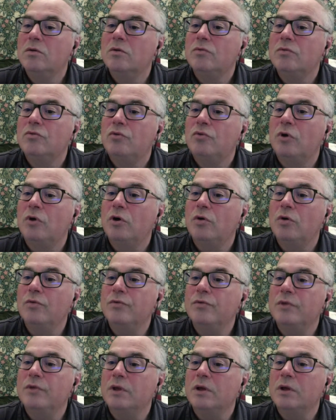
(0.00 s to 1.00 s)

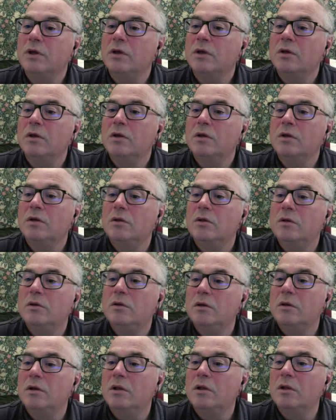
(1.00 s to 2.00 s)
Trolls, yeah.
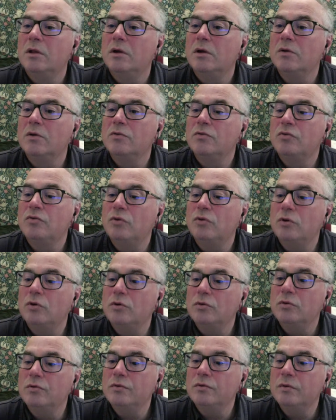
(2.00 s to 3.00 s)
A lot of
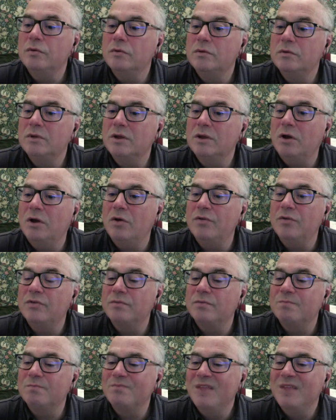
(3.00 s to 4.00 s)
trolls. They always,
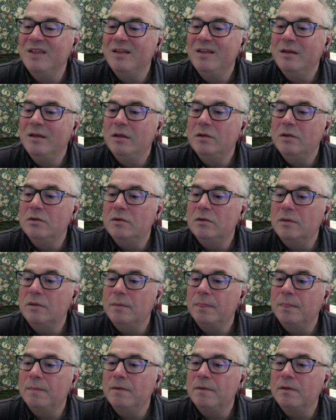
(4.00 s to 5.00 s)

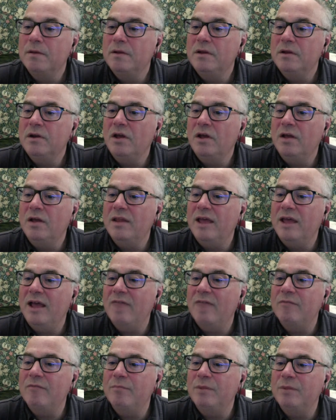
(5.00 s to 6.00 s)
they're not, they
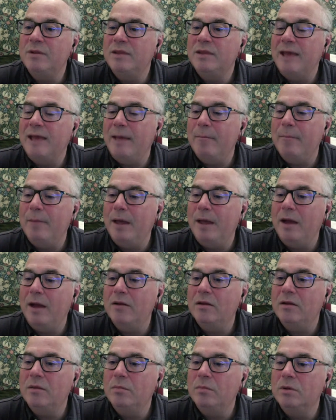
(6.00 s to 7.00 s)
haven't been that
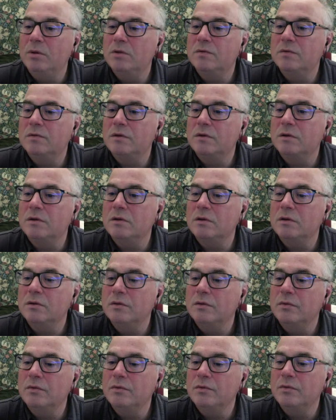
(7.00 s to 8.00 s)
bad, but uh,
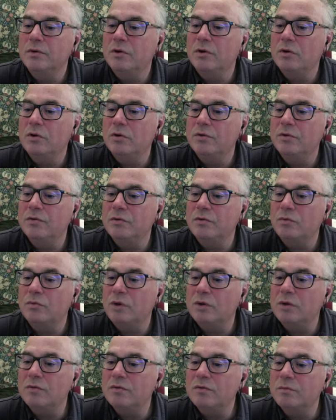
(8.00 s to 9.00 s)
they're always
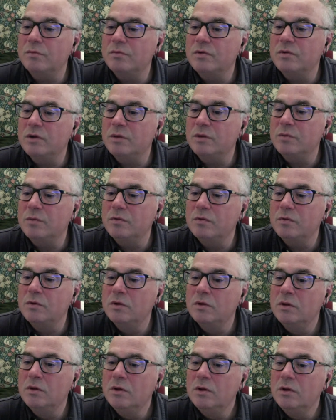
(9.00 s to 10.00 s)
around sometimes.
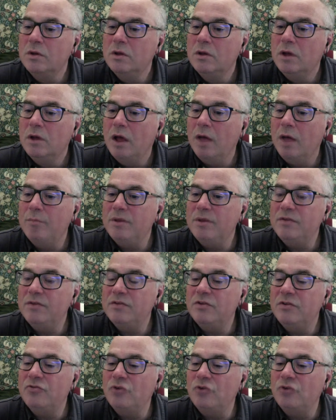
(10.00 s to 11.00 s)
Uh,
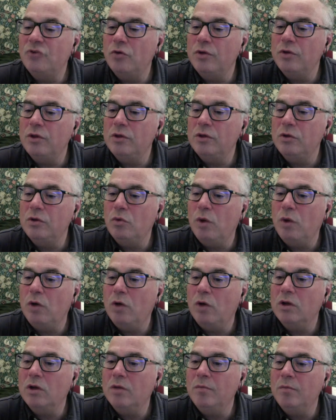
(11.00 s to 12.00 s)
BC Joey, you're
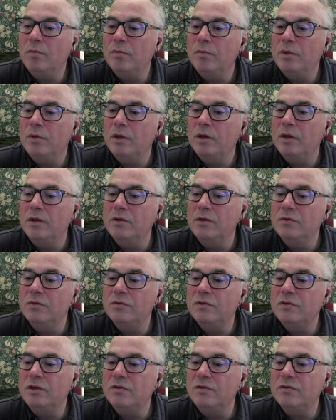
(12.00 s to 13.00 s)
welcome. Uh, you
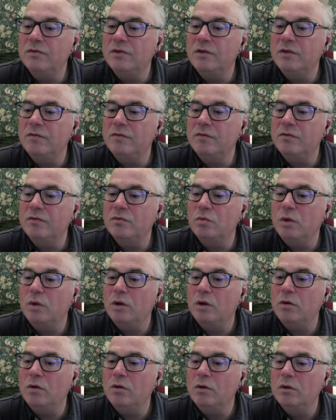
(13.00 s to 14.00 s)
stay safe as
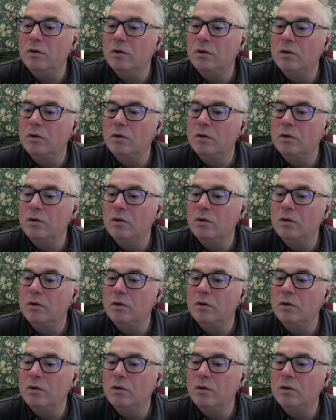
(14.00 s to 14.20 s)
well.